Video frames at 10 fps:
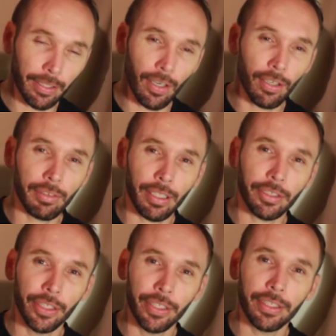Like on-rail
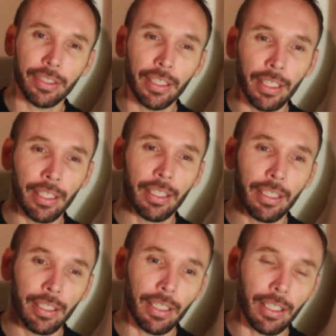shooters,
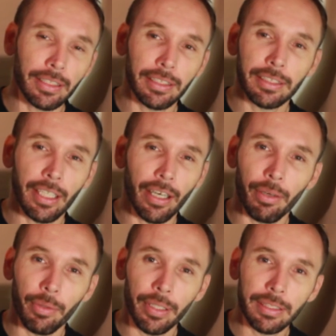I just don't
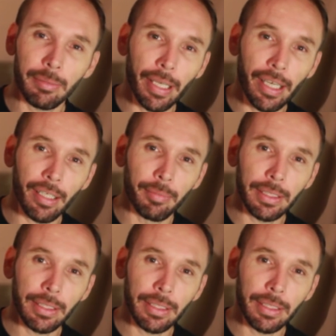know what it is about them.